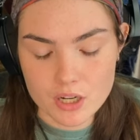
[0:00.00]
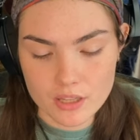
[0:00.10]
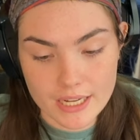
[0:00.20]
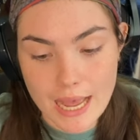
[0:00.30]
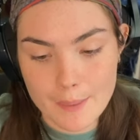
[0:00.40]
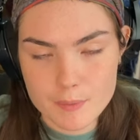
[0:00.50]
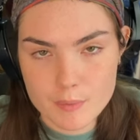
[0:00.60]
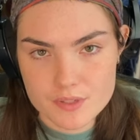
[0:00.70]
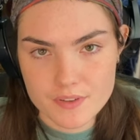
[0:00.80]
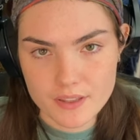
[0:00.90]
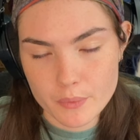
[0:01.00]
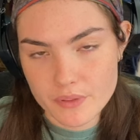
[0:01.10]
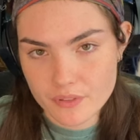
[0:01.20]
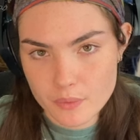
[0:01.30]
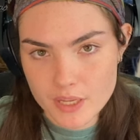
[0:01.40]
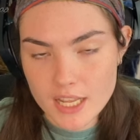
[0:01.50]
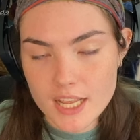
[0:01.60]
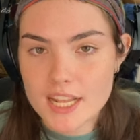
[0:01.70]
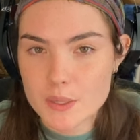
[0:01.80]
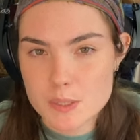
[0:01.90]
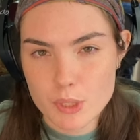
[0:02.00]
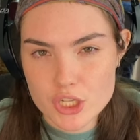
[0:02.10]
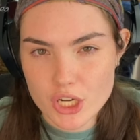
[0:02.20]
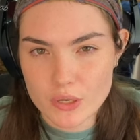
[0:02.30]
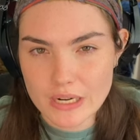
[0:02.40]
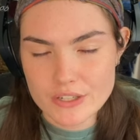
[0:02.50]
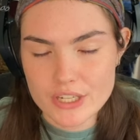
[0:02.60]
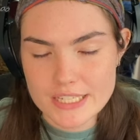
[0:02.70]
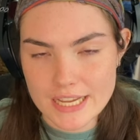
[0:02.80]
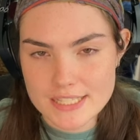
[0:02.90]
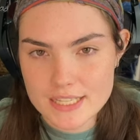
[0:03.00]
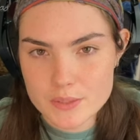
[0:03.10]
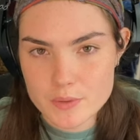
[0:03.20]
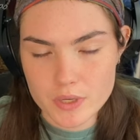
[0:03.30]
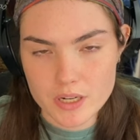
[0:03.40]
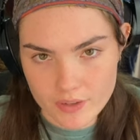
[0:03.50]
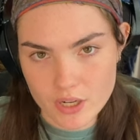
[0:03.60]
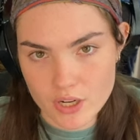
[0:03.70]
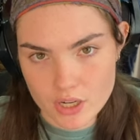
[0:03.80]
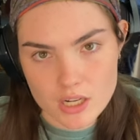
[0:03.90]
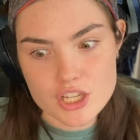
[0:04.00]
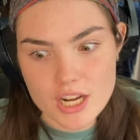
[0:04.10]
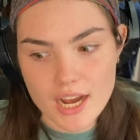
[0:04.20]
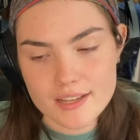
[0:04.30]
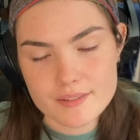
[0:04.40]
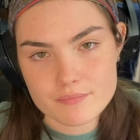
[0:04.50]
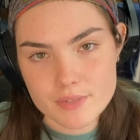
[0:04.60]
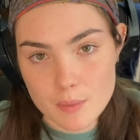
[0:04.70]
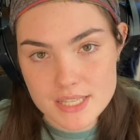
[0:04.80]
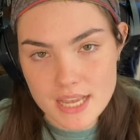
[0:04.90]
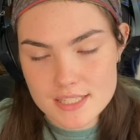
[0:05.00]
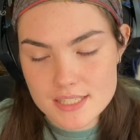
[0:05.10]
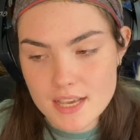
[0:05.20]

her like abdomen was filling with fluid and it was pushing around her intestines, which were giving her GI upsets.